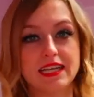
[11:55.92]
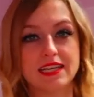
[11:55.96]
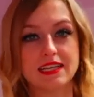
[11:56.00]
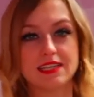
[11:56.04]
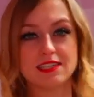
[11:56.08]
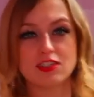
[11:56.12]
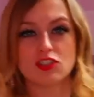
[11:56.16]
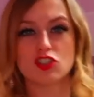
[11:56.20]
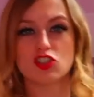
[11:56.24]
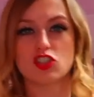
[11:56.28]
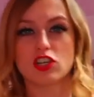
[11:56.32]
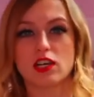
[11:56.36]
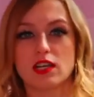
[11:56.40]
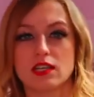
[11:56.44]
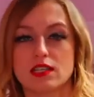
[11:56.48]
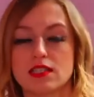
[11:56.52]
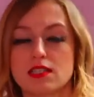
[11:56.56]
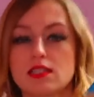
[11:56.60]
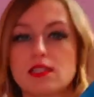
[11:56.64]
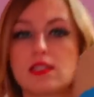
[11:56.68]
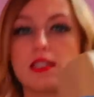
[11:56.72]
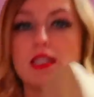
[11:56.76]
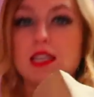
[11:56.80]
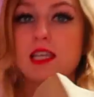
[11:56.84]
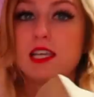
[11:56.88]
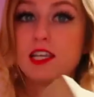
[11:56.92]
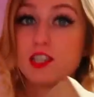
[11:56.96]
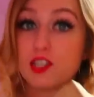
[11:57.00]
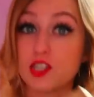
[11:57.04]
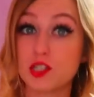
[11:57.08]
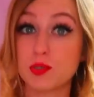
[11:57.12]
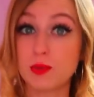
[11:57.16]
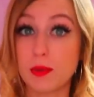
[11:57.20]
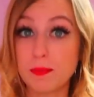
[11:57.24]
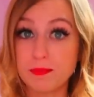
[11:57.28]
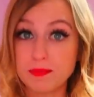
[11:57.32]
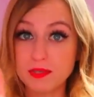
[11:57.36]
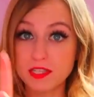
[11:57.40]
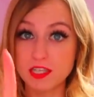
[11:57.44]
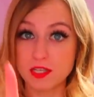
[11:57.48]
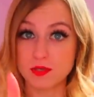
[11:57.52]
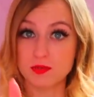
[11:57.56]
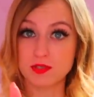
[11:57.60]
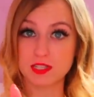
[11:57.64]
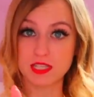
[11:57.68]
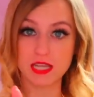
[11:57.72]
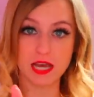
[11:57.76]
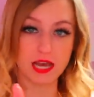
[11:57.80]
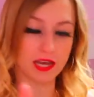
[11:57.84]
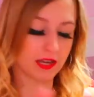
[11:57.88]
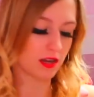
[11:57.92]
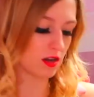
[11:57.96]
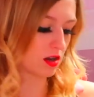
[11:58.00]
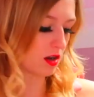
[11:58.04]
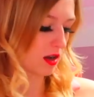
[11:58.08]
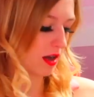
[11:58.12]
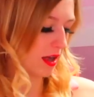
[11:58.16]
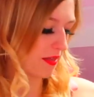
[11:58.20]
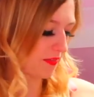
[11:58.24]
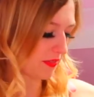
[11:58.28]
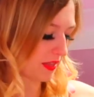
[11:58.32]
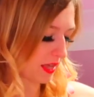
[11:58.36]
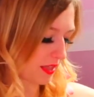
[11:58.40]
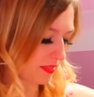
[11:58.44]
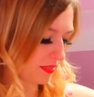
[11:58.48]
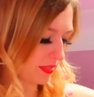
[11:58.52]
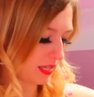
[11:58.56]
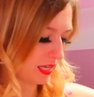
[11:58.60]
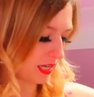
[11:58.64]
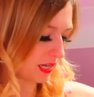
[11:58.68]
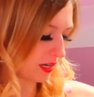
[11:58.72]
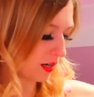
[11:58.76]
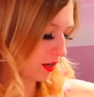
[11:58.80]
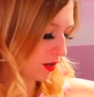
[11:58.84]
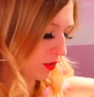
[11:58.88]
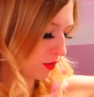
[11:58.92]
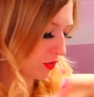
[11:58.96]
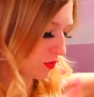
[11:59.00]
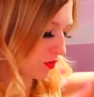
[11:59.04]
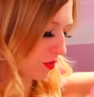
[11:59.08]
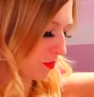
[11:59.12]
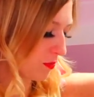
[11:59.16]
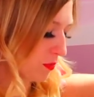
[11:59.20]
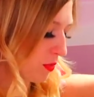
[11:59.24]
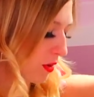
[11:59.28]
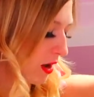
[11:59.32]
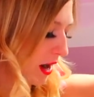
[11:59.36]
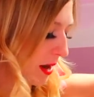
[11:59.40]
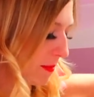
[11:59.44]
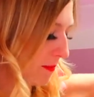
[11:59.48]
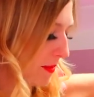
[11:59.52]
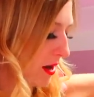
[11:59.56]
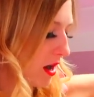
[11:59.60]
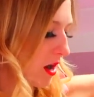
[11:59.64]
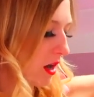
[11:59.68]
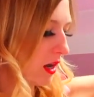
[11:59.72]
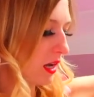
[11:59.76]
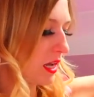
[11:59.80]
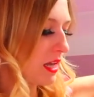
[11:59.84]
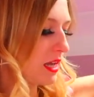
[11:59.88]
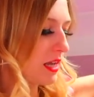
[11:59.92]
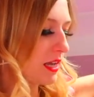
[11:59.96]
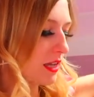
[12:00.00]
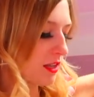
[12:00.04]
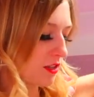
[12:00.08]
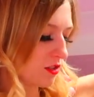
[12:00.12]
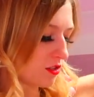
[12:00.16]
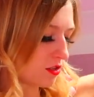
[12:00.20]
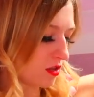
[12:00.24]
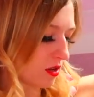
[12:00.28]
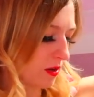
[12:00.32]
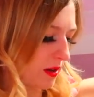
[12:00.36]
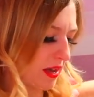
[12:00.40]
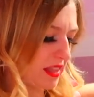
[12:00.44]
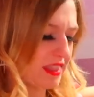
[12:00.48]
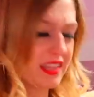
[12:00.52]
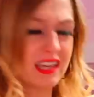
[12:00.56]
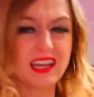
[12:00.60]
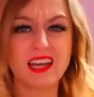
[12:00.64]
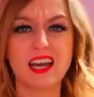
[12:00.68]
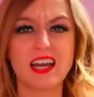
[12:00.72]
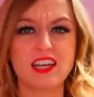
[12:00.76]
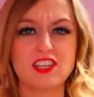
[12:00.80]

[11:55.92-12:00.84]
is just the swimsuits that I got, and then the clothes from Primark. So I think